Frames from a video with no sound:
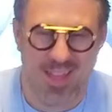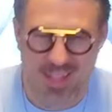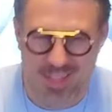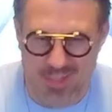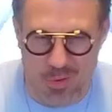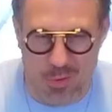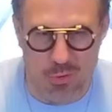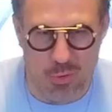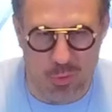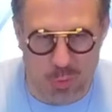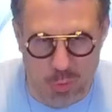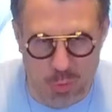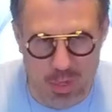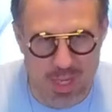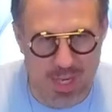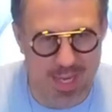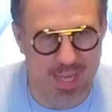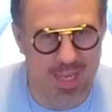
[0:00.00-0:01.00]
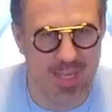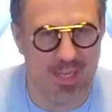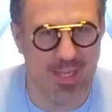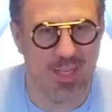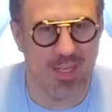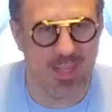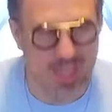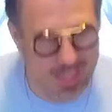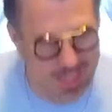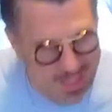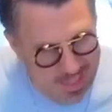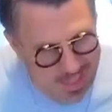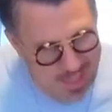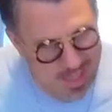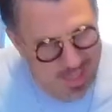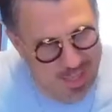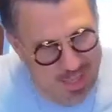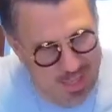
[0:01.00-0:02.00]
"Don't hoard it in. You need
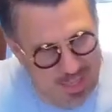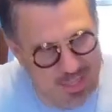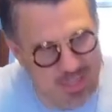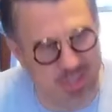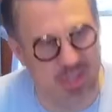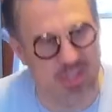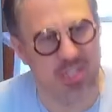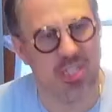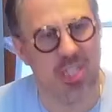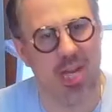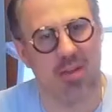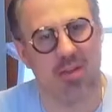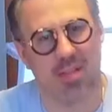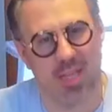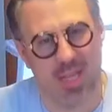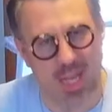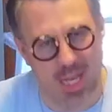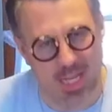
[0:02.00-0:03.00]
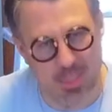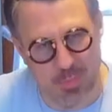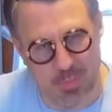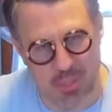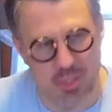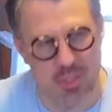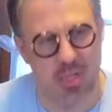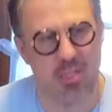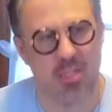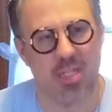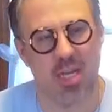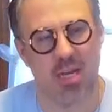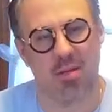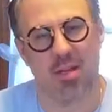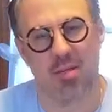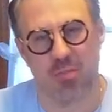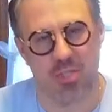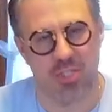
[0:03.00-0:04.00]
to start sharing the gospel. Start
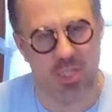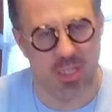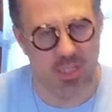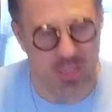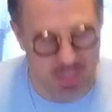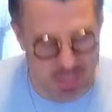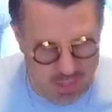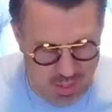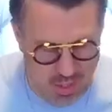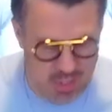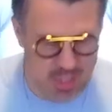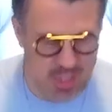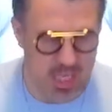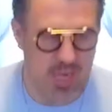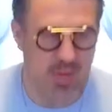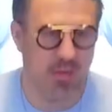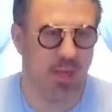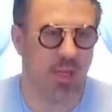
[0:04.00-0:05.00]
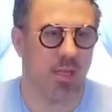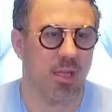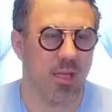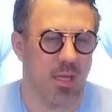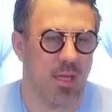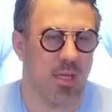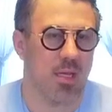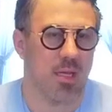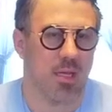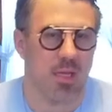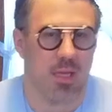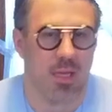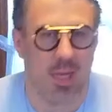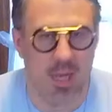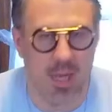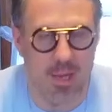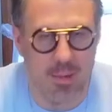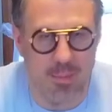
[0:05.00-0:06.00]
sharing with Jesus. Start sharing
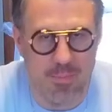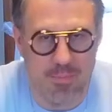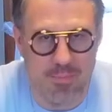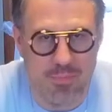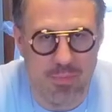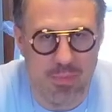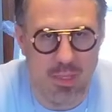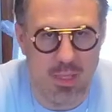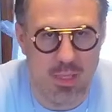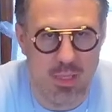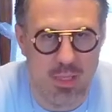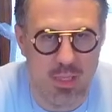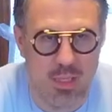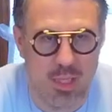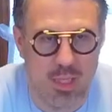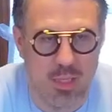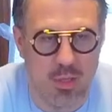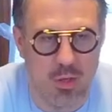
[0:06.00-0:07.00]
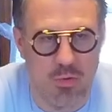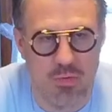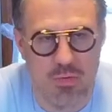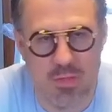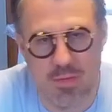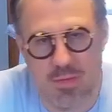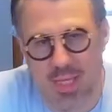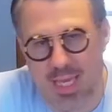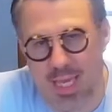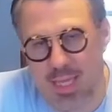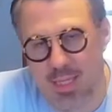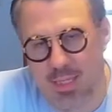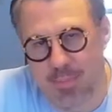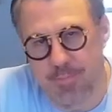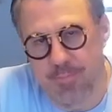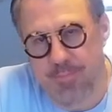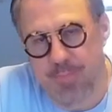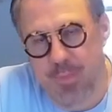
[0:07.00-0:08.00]
uh, the clothes of the
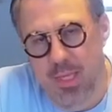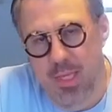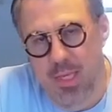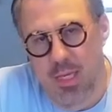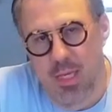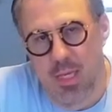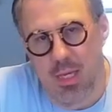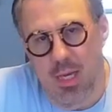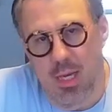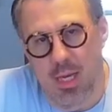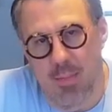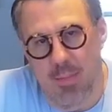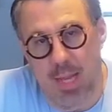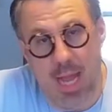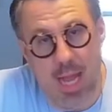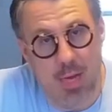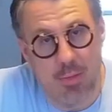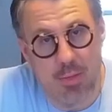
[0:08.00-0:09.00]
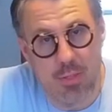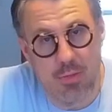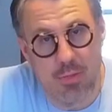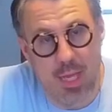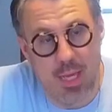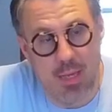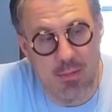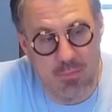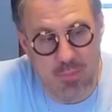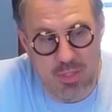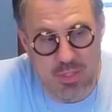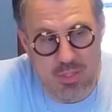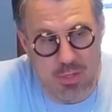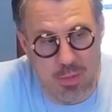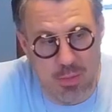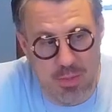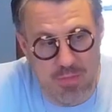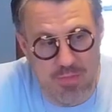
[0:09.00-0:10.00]
kingdom." Um, and how do we do that? We
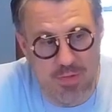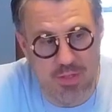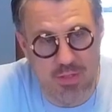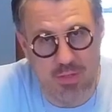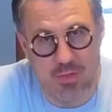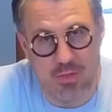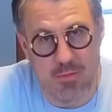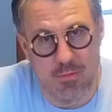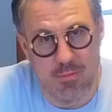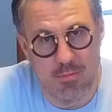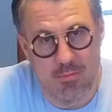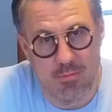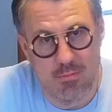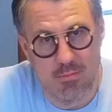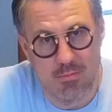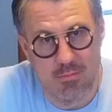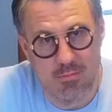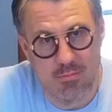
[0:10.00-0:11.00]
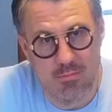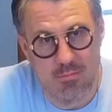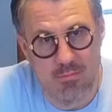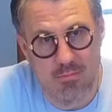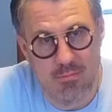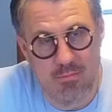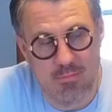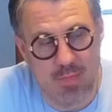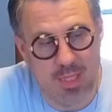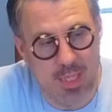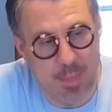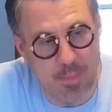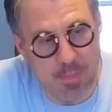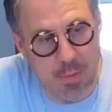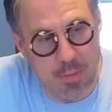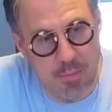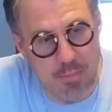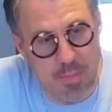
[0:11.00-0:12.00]
start with the physical. We
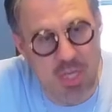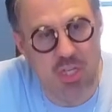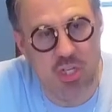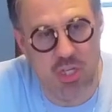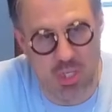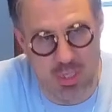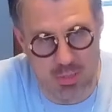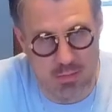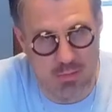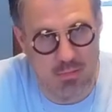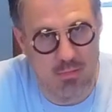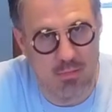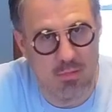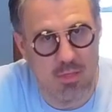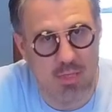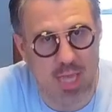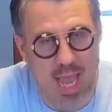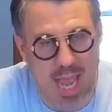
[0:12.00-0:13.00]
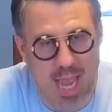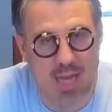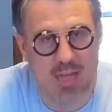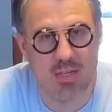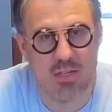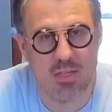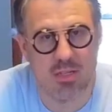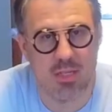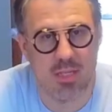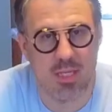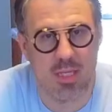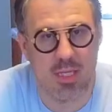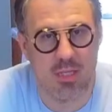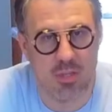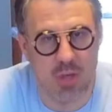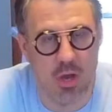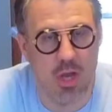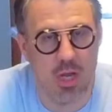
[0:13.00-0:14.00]
get permission to
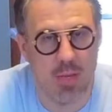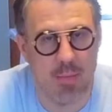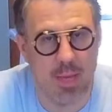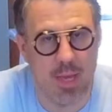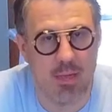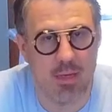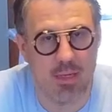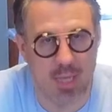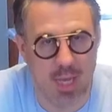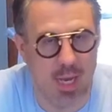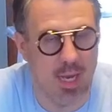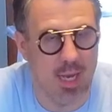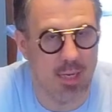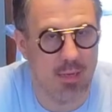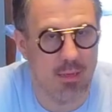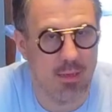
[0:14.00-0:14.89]
actually talk about God.